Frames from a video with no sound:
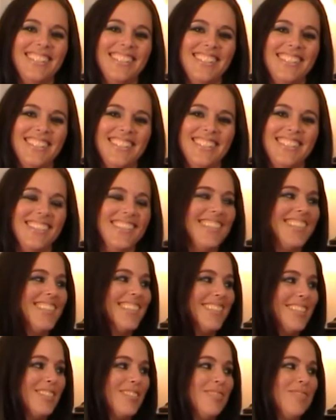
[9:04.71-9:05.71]

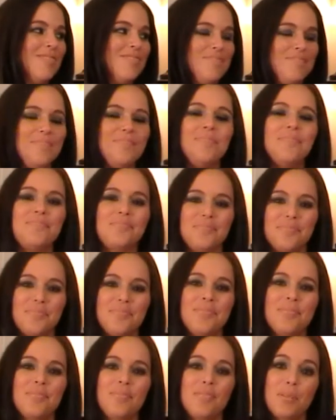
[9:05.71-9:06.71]

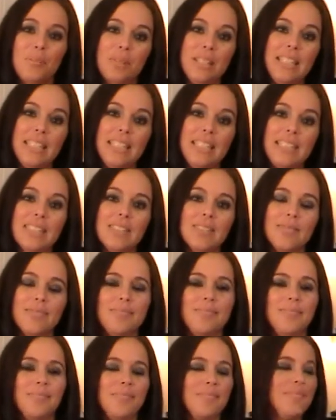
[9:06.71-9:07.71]

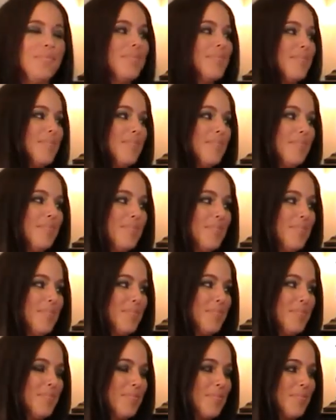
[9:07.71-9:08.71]

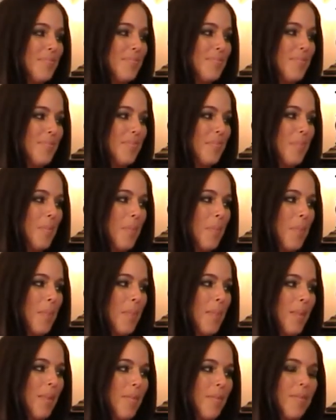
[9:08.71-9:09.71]

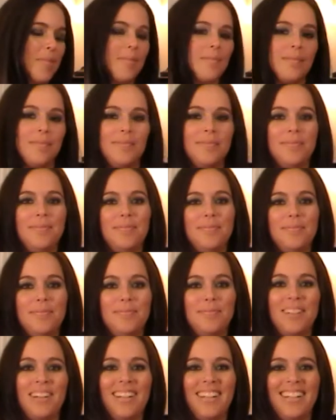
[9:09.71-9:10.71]

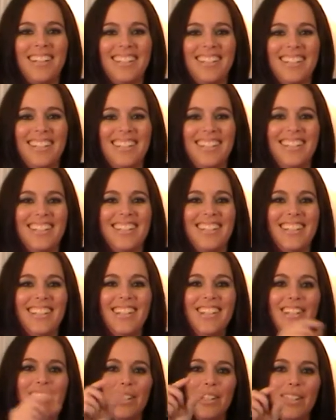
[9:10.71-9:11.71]

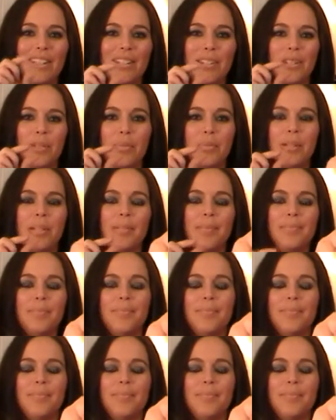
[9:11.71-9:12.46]
The person shown says nothing.